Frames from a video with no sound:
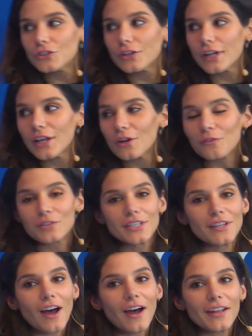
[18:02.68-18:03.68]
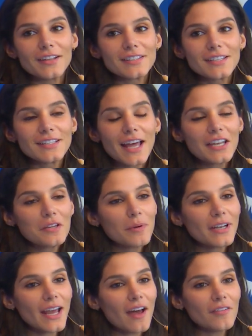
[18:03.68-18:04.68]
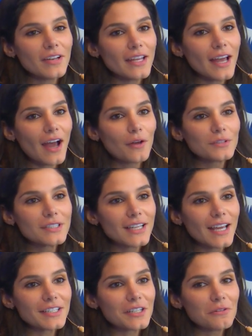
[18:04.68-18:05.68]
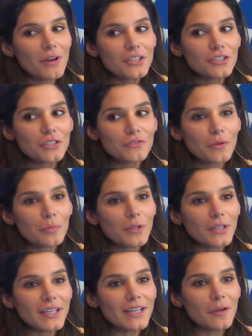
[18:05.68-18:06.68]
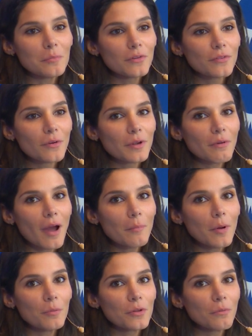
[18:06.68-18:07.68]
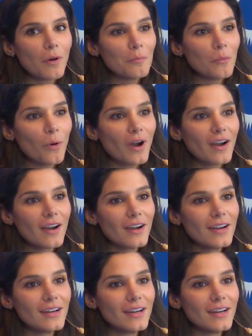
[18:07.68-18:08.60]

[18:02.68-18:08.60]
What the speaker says: Turning it over to the audience, does anybody have any outstanding questions for Polina before we wrap up with one more?